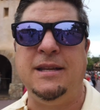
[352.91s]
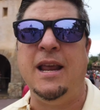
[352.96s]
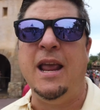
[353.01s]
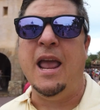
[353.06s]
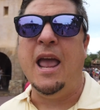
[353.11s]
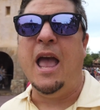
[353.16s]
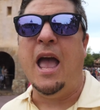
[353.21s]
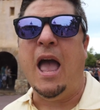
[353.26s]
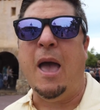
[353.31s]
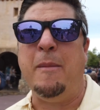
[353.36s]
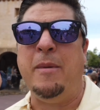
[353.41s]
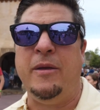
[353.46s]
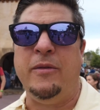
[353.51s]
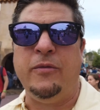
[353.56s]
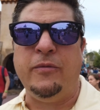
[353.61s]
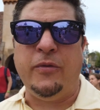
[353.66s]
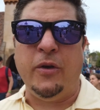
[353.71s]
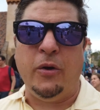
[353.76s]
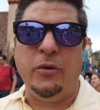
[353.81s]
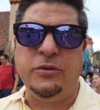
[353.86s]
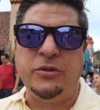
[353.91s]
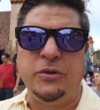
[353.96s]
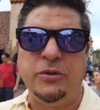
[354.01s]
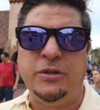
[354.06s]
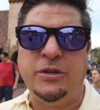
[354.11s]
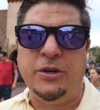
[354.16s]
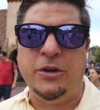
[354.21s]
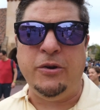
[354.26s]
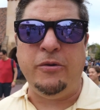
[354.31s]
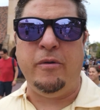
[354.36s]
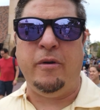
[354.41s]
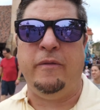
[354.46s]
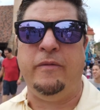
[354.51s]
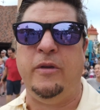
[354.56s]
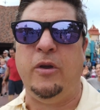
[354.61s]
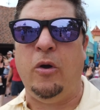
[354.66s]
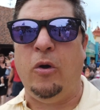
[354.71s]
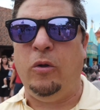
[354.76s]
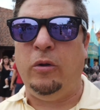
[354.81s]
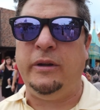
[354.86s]
I mean, those are two of
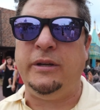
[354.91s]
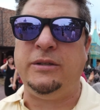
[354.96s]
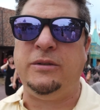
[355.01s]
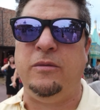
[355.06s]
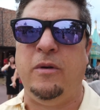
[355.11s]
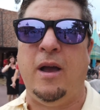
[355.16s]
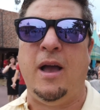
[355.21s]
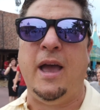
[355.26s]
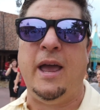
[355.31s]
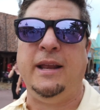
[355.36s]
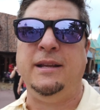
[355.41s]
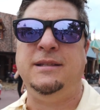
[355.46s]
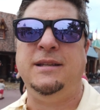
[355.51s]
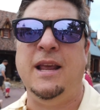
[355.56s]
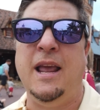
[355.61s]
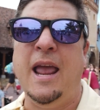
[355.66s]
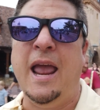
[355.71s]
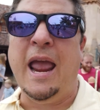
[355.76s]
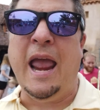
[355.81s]
the oldest rides,